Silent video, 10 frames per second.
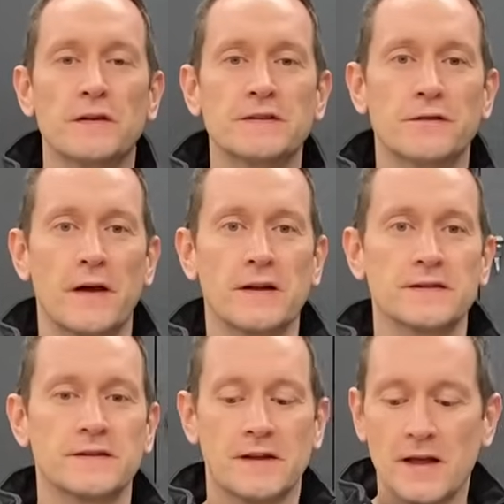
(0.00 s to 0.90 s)

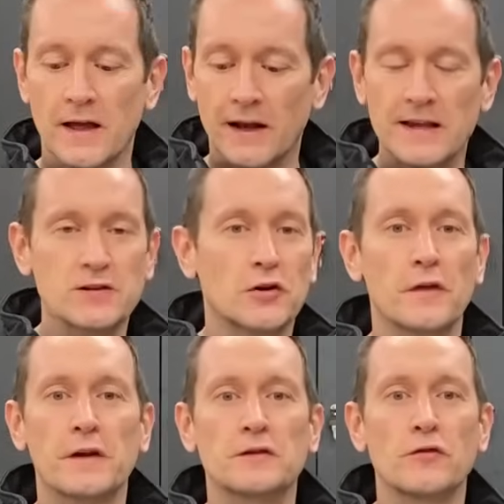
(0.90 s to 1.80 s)
interface. Let's look at the
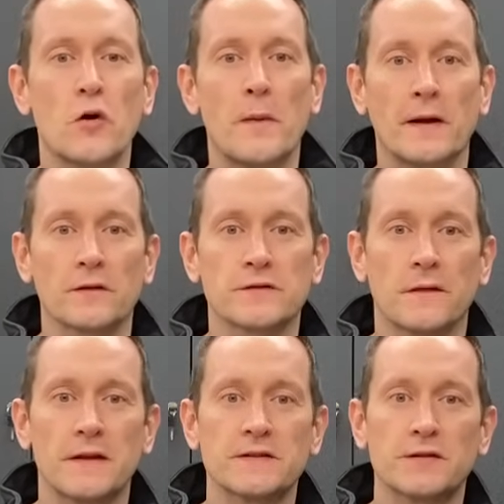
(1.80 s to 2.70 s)
control panels on
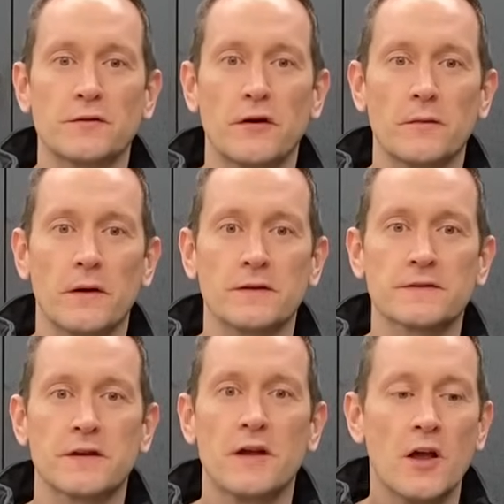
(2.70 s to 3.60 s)
these two
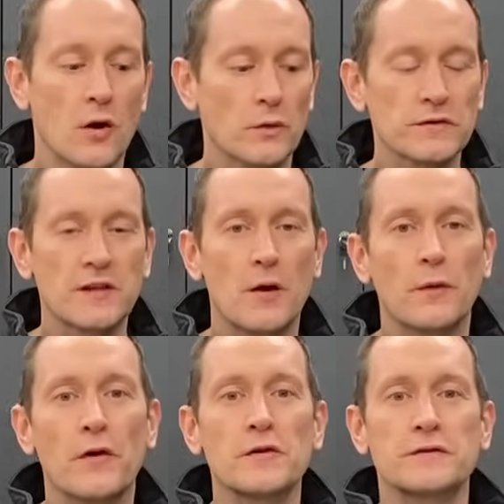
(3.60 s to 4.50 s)
robots. We'll start with
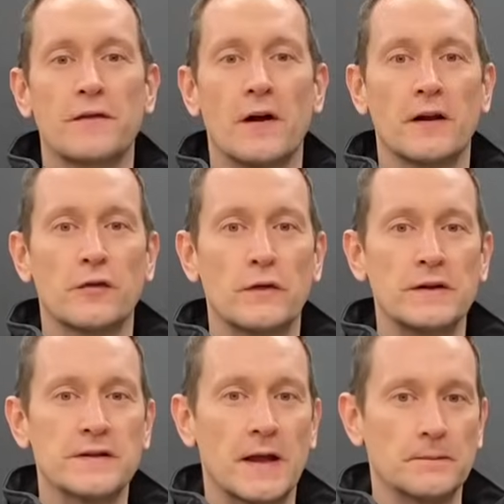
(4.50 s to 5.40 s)
the Husqvarna
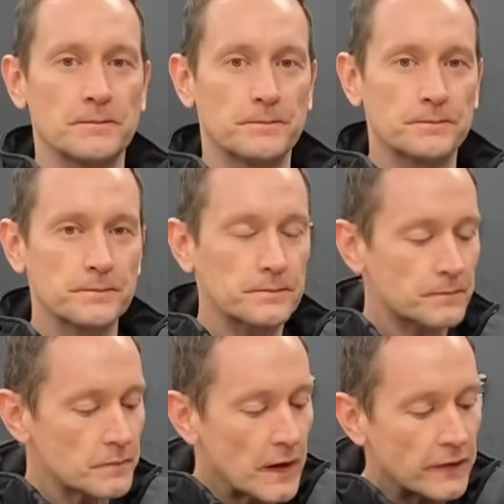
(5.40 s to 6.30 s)
310.
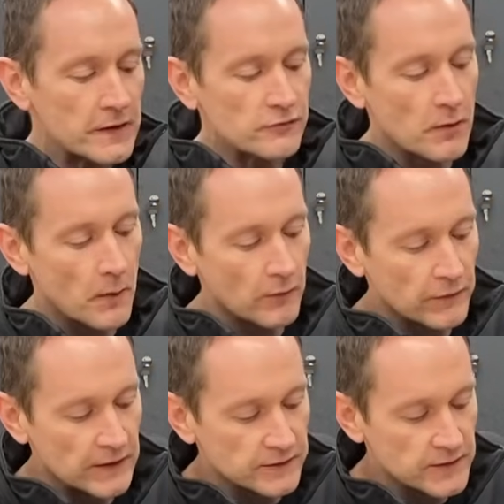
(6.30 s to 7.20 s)
This robot
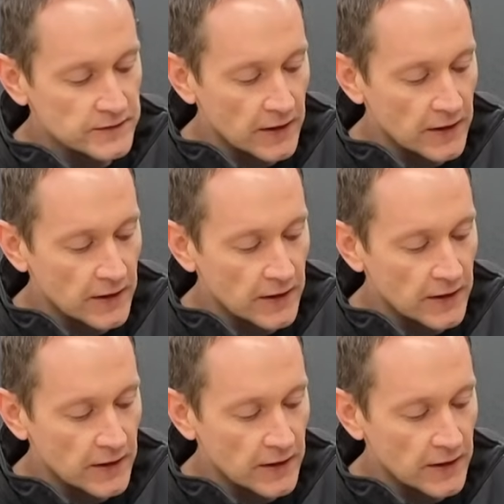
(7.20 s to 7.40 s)
features a